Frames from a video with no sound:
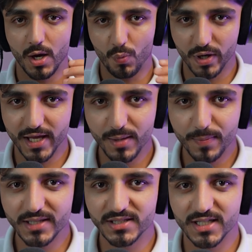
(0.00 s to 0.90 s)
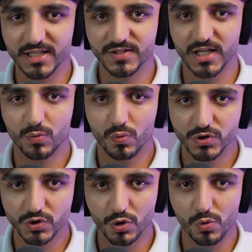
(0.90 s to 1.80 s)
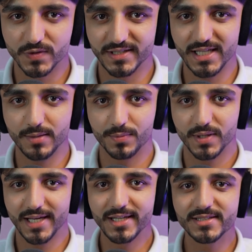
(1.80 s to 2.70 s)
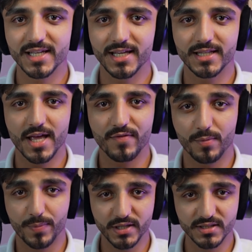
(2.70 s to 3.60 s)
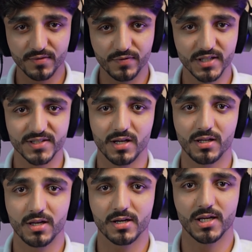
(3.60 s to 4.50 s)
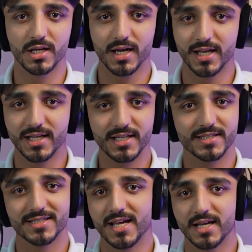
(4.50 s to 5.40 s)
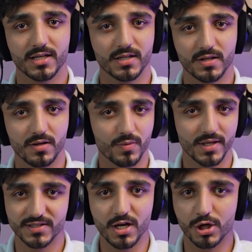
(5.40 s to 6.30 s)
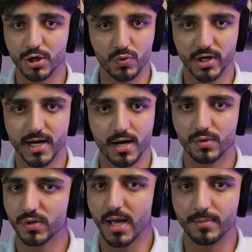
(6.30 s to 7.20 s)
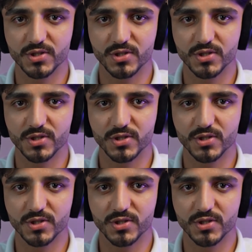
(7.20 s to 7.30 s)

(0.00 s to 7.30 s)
And what he basically said was so deep. He said, if a person feels unlucky and he is like, it's not gonna work out, I'm